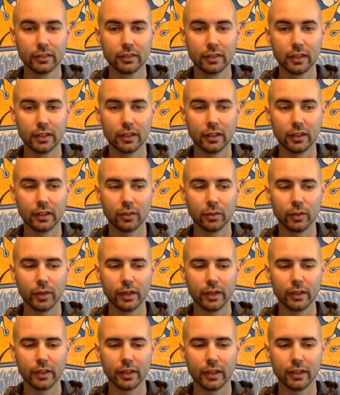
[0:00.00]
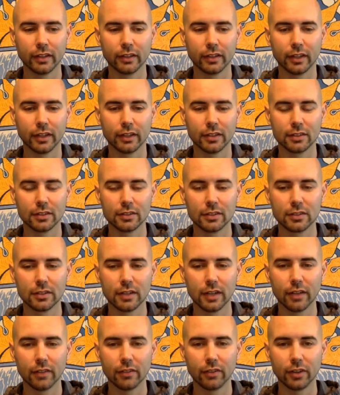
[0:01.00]
in a way that is
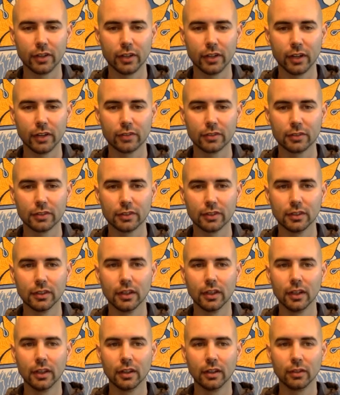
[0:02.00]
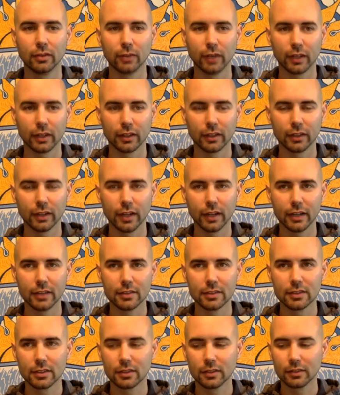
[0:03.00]
not very often
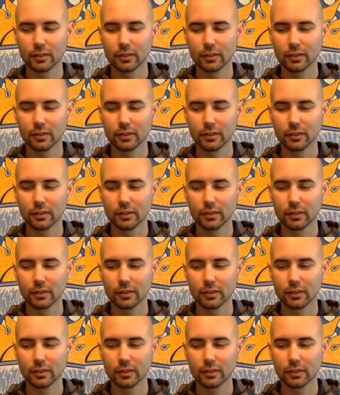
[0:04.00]
recognized.